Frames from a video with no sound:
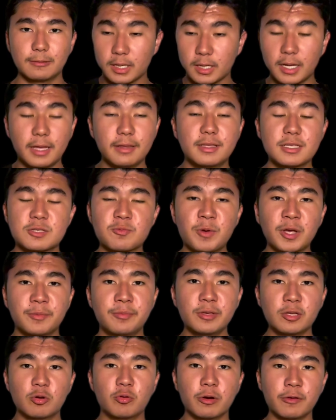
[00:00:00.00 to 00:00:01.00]
And this might be
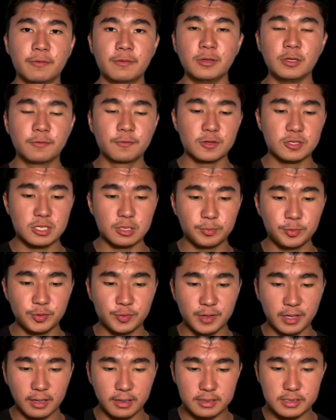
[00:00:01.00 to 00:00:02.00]
a review for some of you
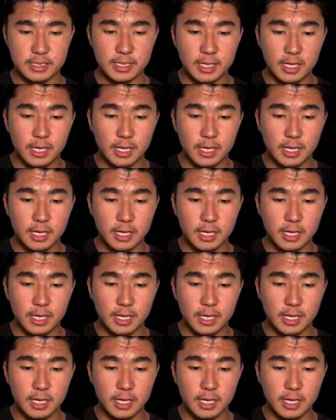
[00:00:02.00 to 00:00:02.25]
guys,